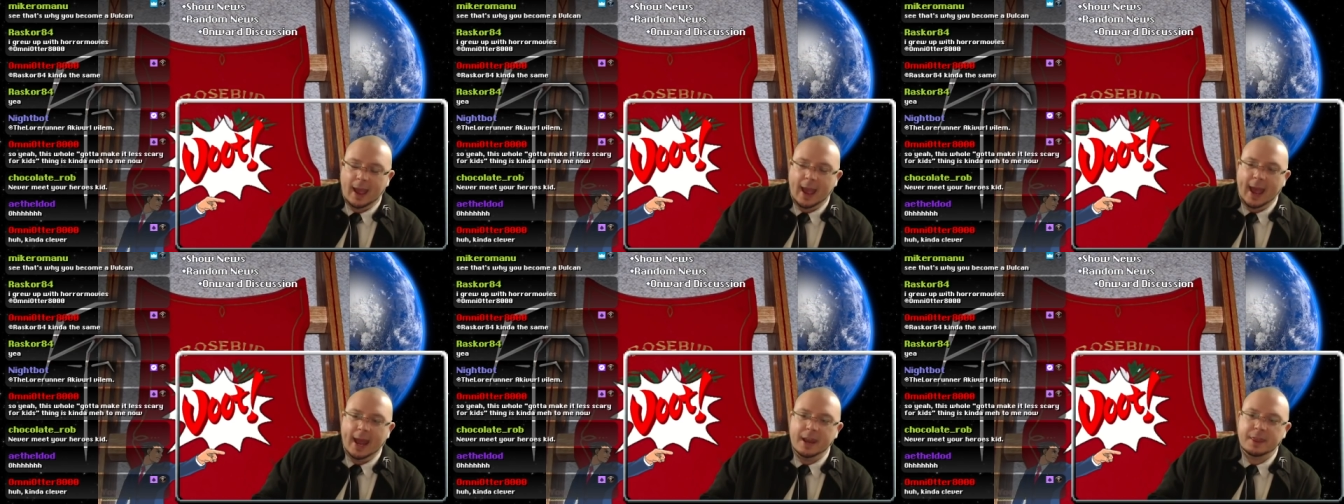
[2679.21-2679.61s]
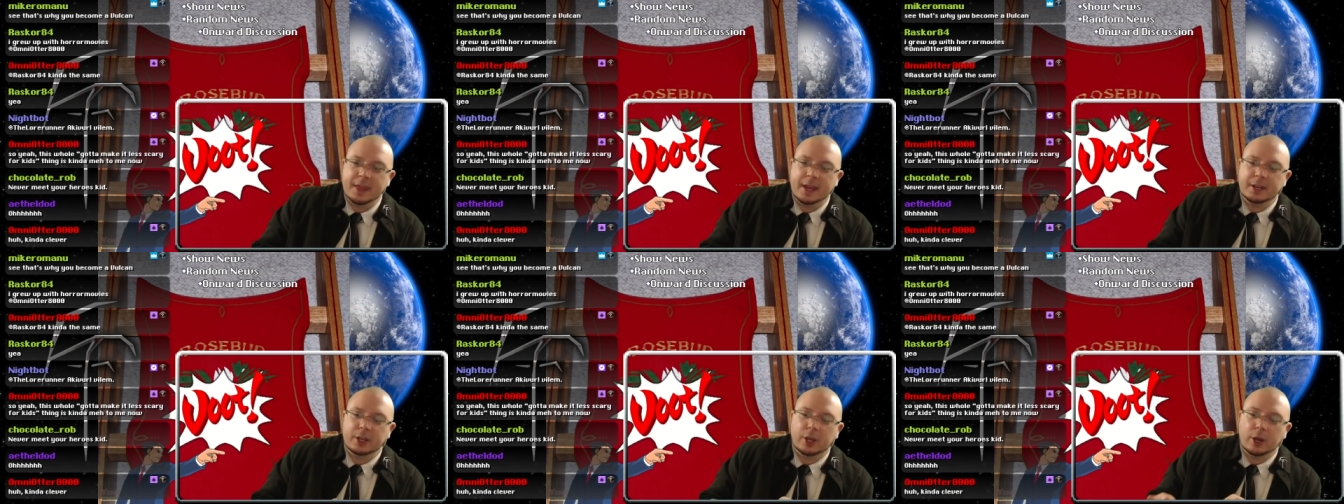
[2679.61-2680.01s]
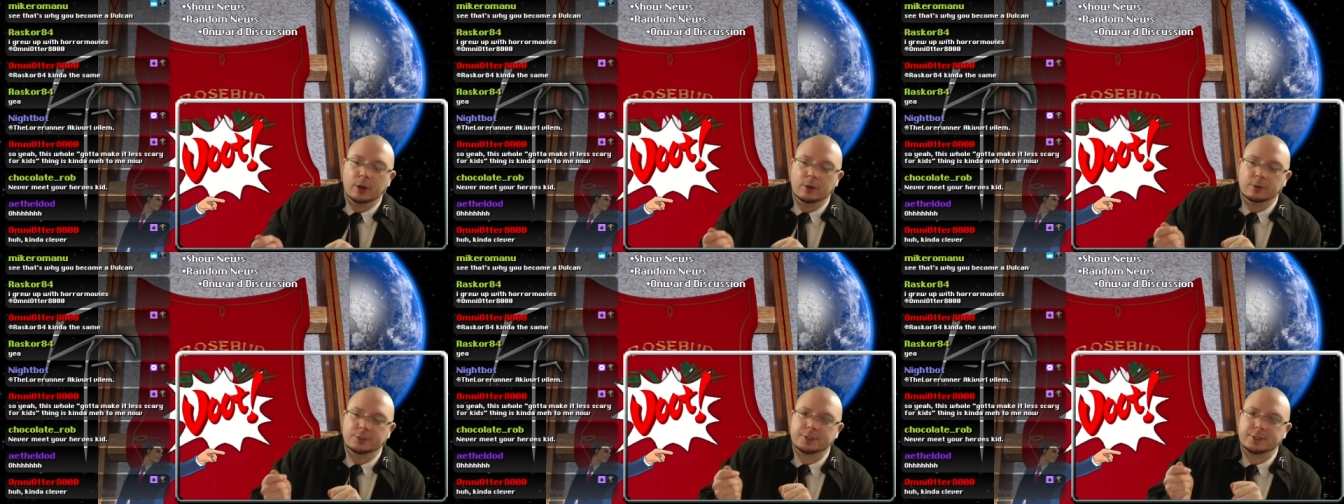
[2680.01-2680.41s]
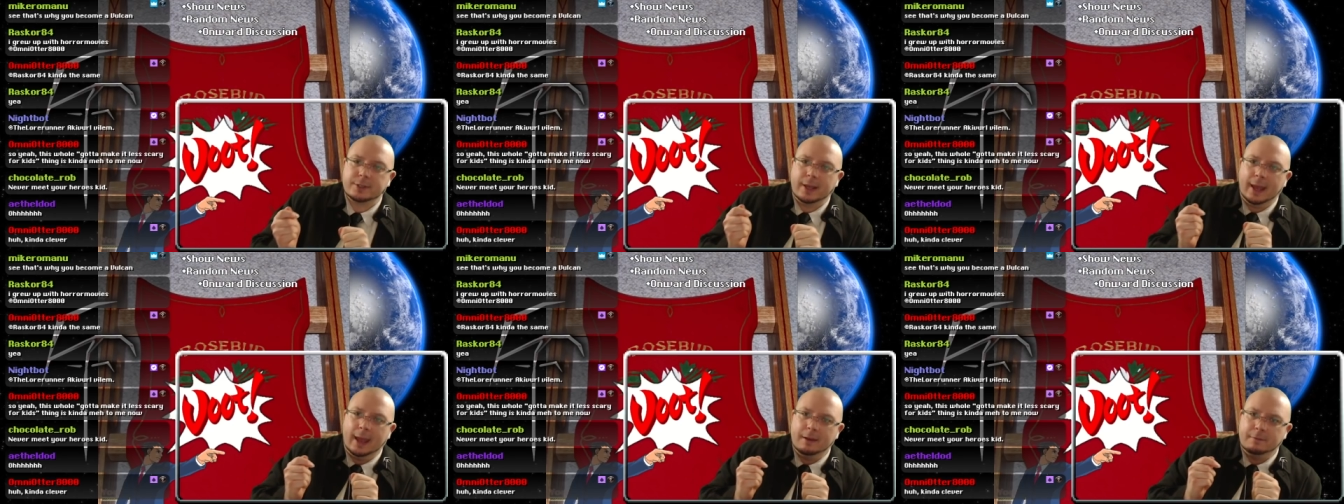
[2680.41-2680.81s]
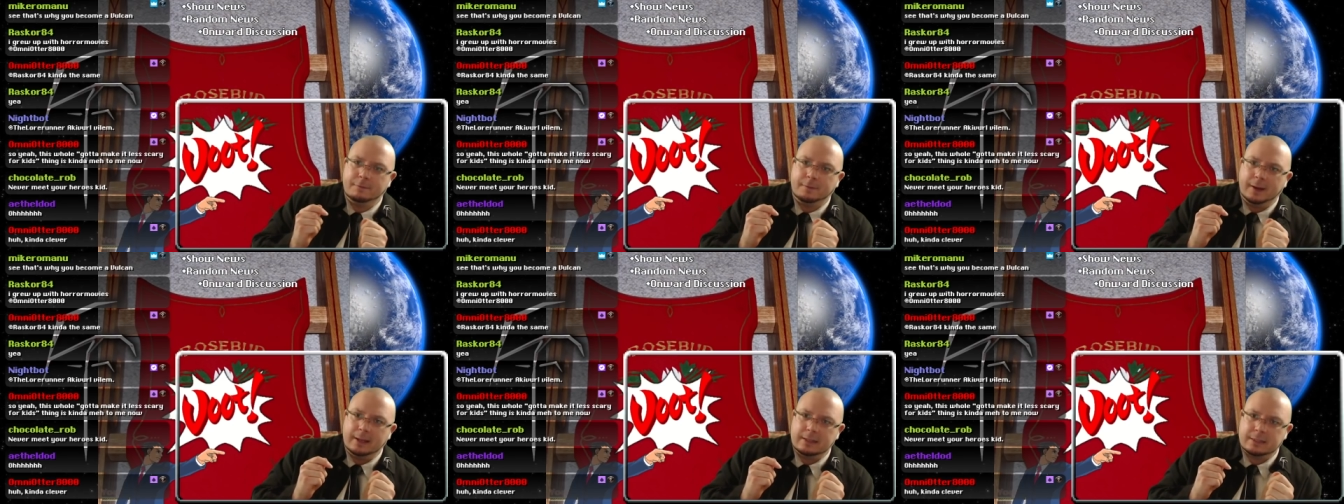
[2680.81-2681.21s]
and then goes and
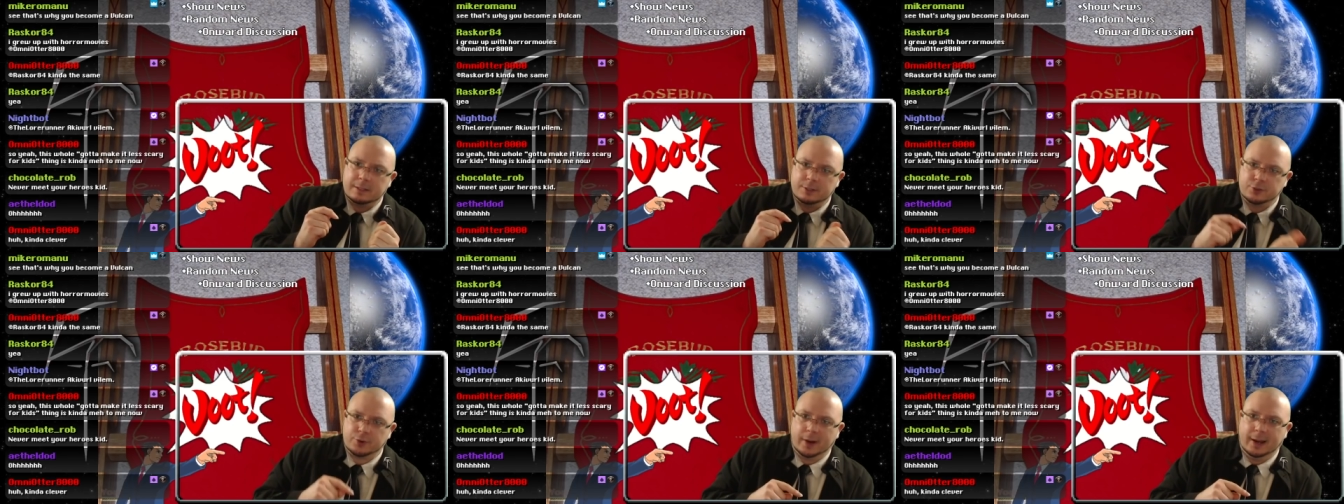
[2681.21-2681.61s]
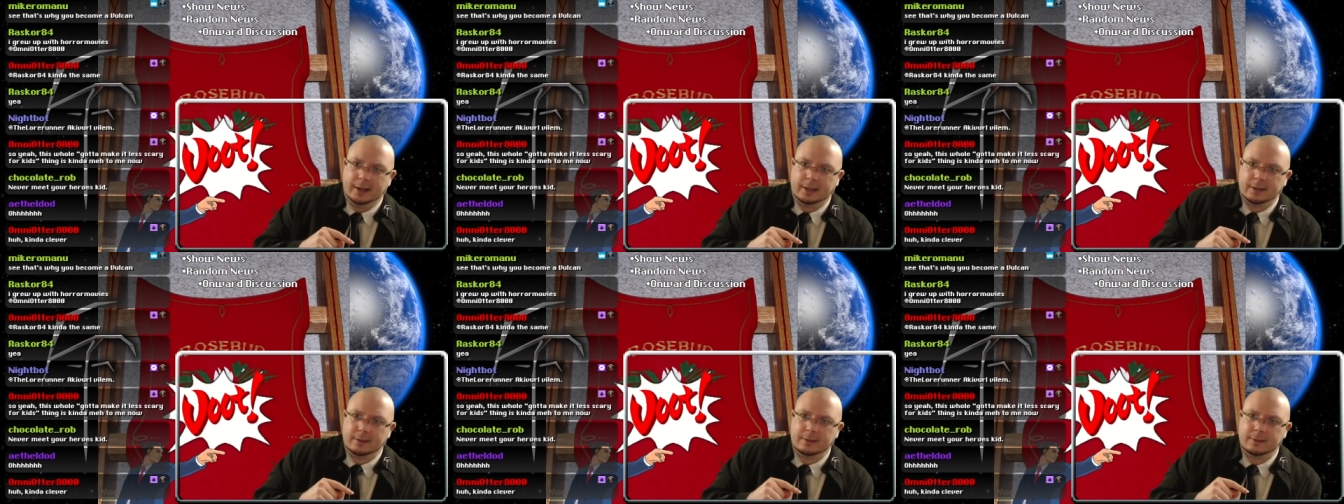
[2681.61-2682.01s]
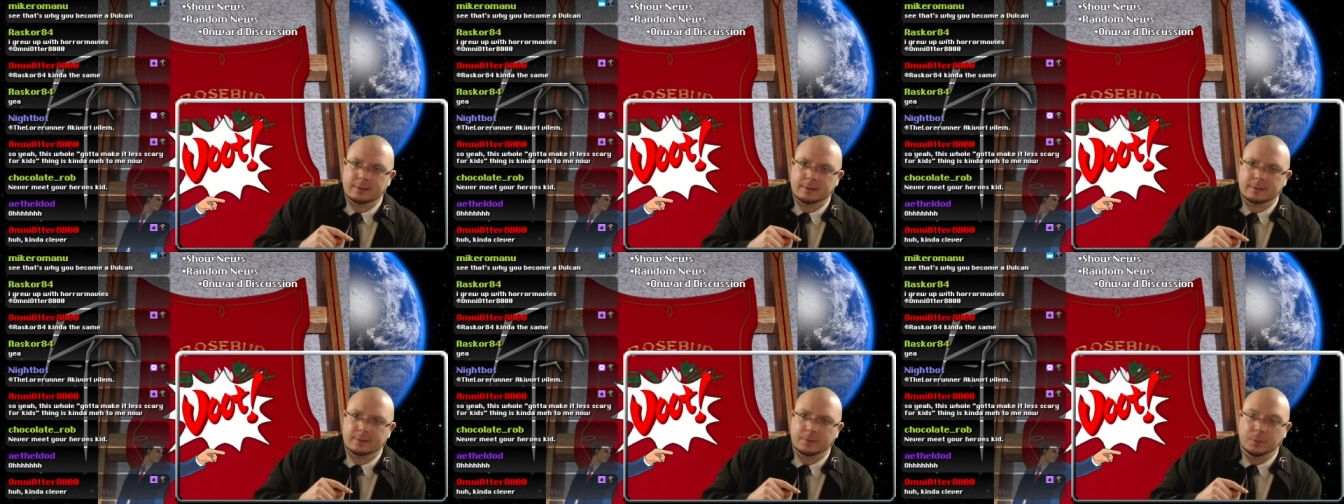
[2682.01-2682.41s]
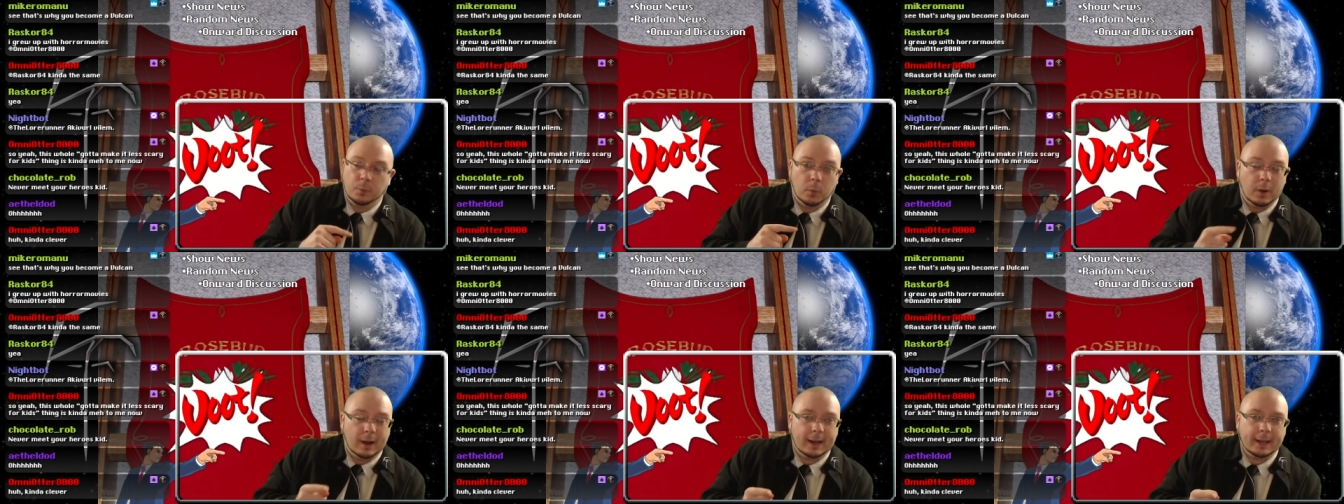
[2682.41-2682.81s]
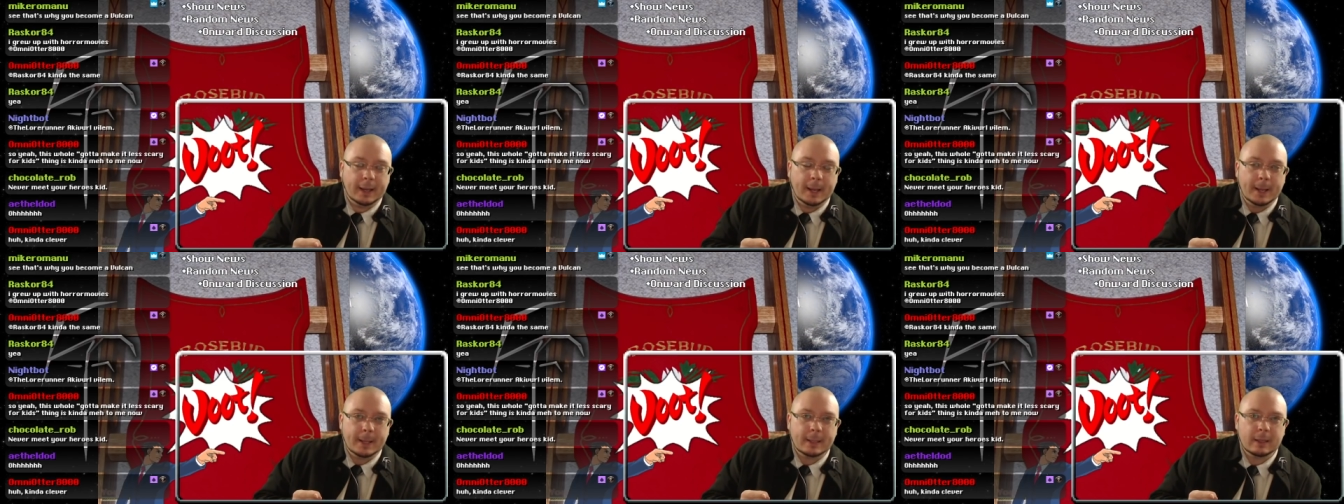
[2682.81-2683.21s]
fights the dragon. Why?